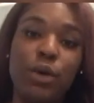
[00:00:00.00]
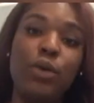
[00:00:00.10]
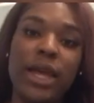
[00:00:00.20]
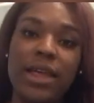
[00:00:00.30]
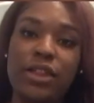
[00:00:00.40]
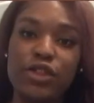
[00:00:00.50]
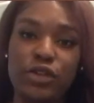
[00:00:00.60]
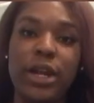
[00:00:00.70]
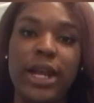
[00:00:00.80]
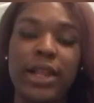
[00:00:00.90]
who is
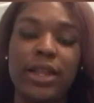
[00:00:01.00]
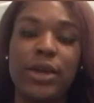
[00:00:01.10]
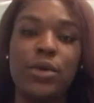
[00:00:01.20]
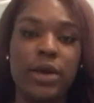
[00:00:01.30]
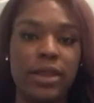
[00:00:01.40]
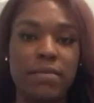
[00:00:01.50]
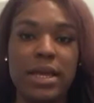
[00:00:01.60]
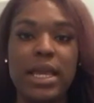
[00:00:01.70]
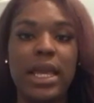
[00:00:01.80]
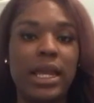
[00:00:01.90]
trans and who is
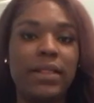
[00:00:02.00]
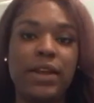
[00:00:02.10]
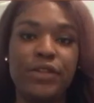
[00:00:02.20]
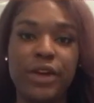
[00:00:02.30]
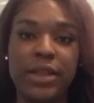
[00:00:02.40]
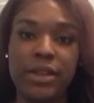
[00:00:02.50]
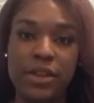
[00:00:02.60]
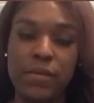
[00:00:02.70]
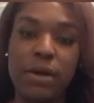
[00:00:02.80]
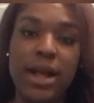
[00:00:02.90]
beginning their
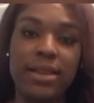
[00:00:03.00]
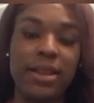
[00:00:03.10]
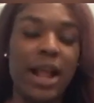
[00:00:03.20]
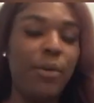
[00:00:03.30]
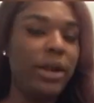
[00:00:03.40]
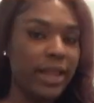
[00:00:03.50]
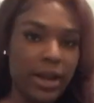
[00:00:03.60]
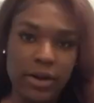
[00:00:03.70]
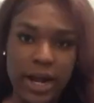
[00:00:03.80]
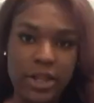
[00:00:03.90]
transition process, I want to say
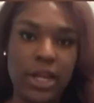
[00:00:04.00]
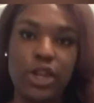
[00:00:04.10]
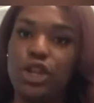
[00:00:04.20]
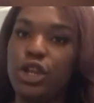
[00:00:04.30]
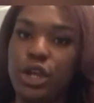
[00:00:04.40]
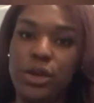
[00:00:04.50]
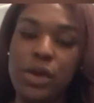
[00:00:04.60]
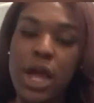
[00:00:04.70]
congratulations to you.